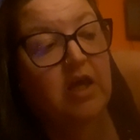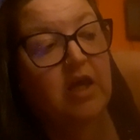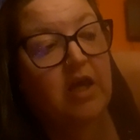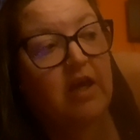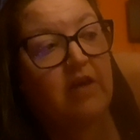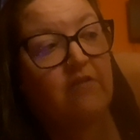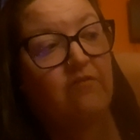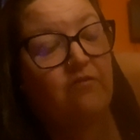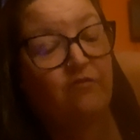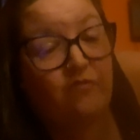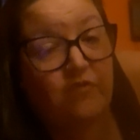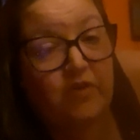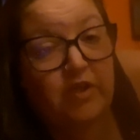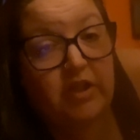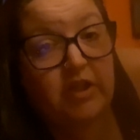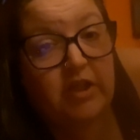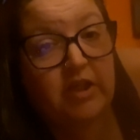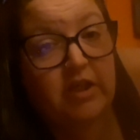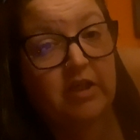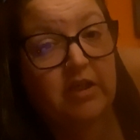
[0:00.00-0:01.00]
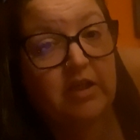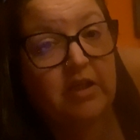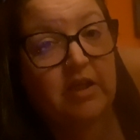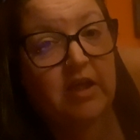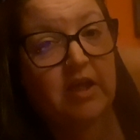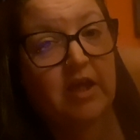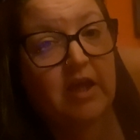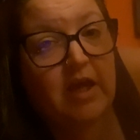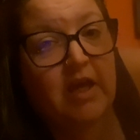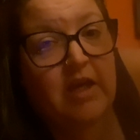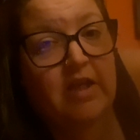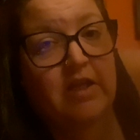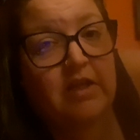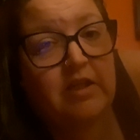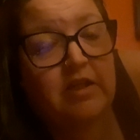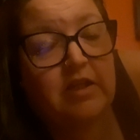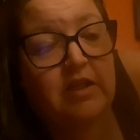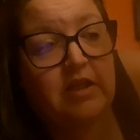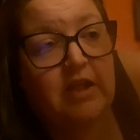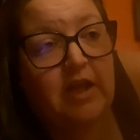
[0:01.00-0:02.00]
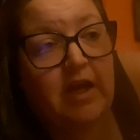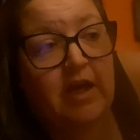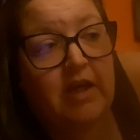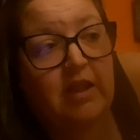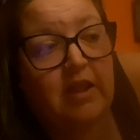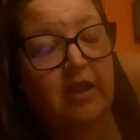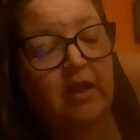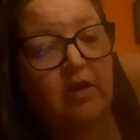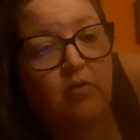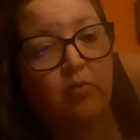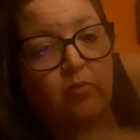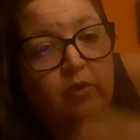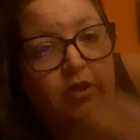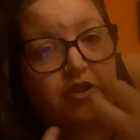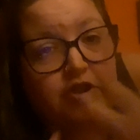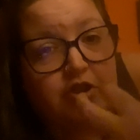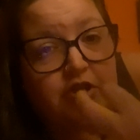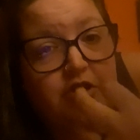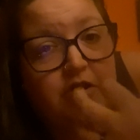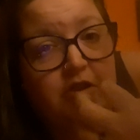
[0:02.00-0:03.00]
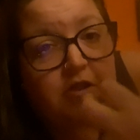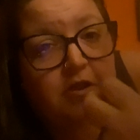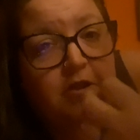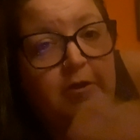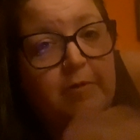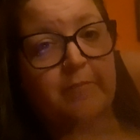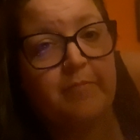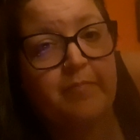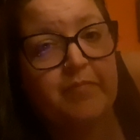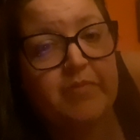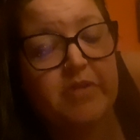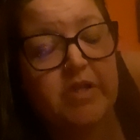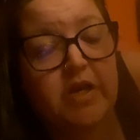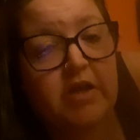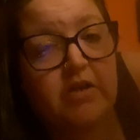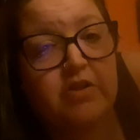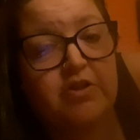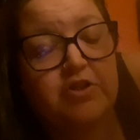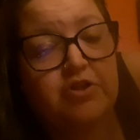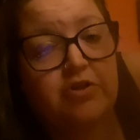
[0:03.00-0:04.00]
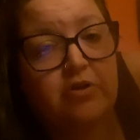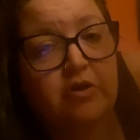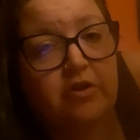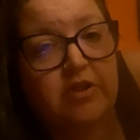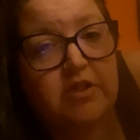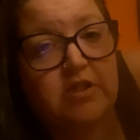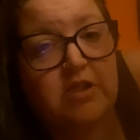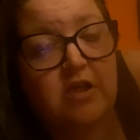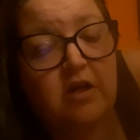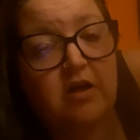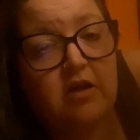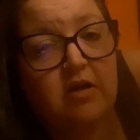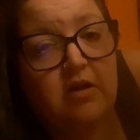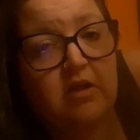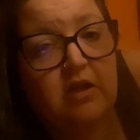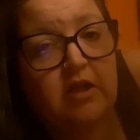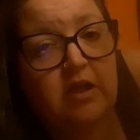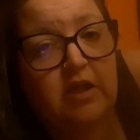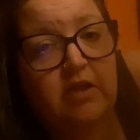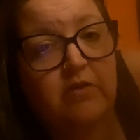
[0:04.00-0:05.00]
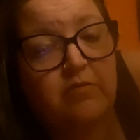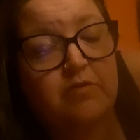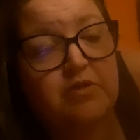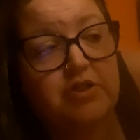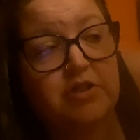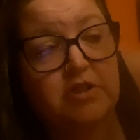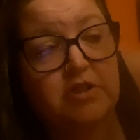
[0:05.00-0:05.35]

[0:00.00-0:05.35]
and filling, and it had like a rich texture on the tongue, and it was